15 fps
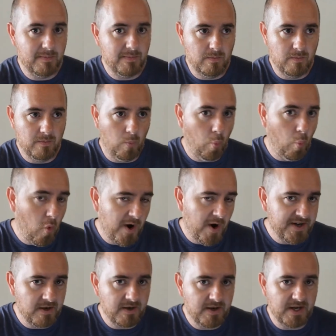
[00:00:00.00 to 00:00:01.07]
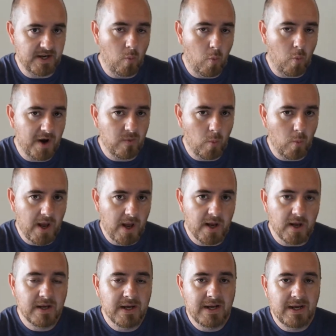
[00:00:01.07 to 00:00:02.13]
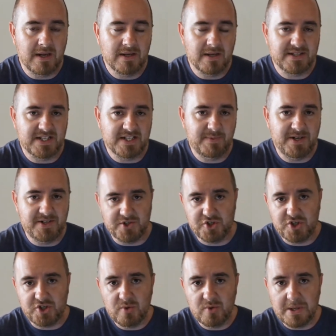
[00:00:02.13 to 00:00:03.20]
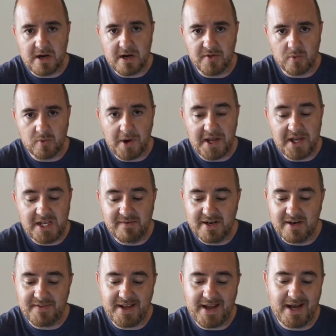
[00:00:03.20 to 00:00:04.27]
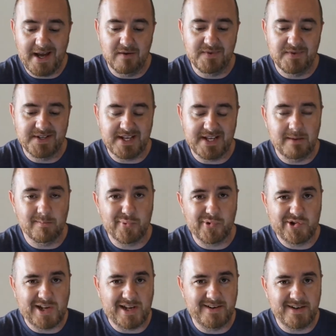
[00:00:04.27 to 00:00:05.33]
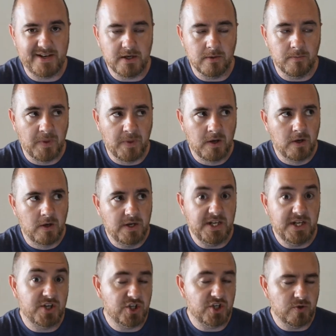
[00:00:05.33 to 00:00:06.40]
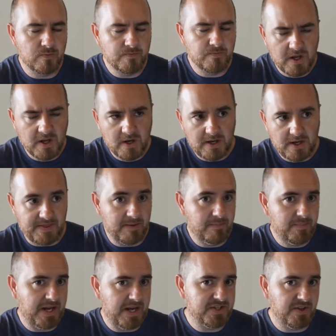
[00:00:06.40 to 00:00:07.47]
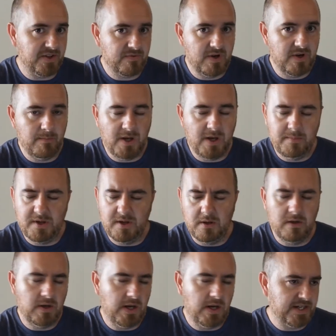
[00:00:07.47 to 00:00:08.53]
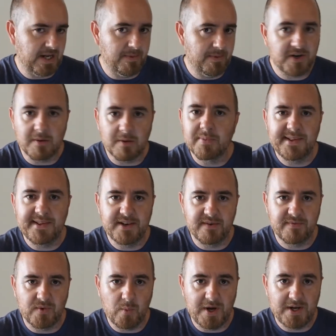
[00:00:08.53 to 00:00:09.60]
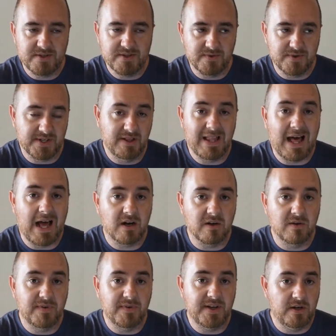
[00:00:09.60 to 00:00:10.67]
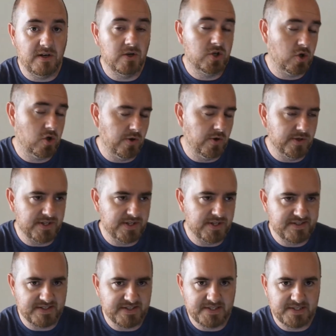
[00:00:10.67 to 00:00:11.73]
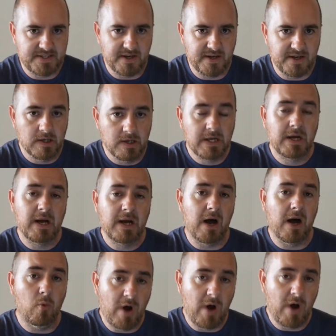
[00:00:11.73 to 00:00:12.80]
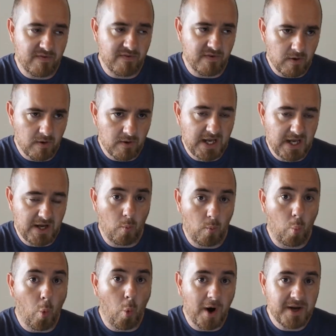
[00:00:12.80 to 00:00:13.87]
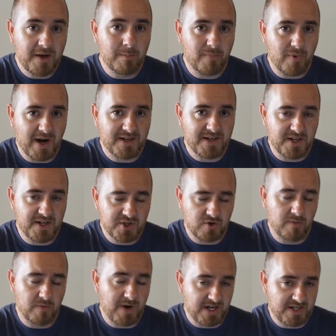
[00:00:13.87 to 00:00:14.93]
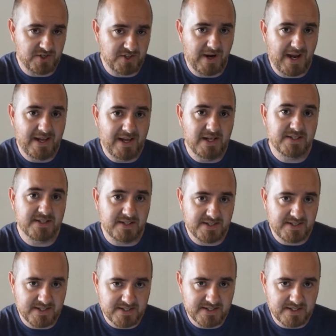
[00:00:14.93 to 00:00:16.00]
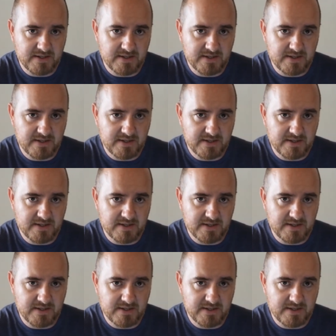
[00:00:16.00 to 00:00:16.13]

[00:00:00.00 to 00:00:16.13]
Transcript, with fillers: 1 in one way and assess patient 2 in another way, even if they have the same presenting issue. And then patient 3 may be examined a completely different way. So there's a lack of internal consistency there. However, if one practitioner, practitioner A, is consistent,